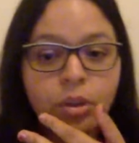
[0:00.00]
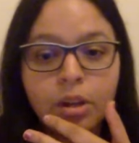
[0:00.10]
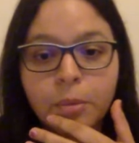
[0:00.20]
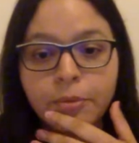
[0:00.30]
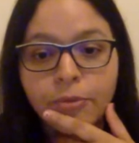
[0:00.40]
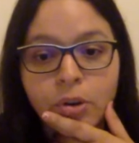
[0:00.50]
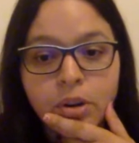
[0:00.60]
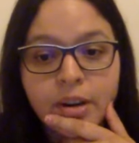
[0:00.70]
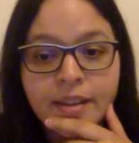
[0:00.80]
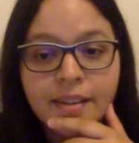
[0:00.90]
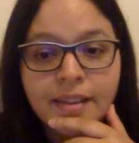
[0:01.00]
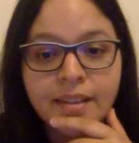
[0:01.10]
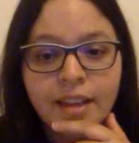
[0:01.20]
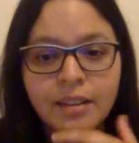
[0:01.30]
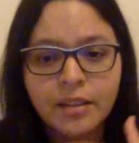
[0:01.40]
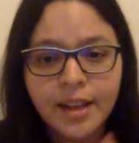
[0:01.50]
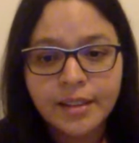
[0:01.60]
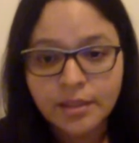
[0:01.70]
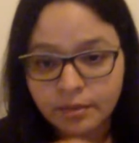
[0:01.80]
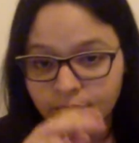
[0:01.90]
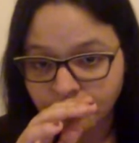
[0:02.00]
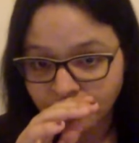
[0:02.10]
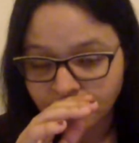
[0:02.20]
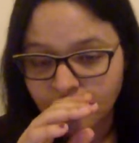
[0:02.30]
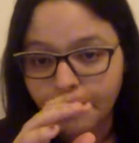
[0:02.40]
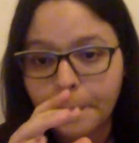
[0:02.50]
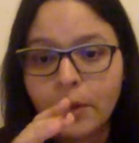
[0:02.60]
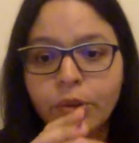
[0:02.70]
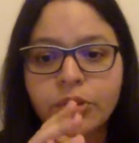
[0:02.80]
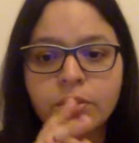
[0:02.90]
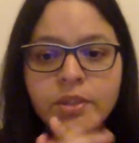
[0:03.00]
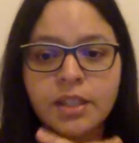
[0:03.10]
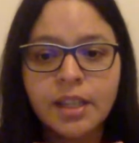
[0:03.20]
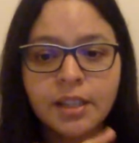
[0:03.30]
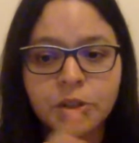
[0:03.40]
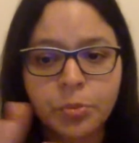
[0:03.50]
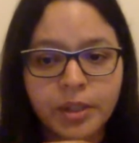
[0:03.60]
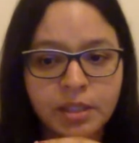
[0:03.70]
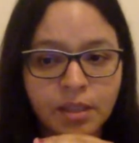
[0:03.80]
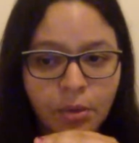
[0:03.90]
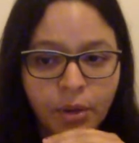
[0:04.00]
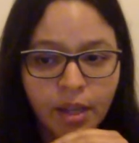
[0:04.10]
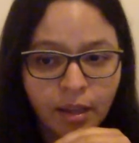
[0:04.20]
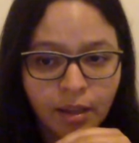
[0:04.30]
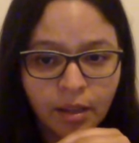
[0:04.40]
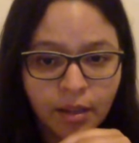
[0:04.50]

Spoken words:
one, number 4, it says the ideal gas equation of state expressed that way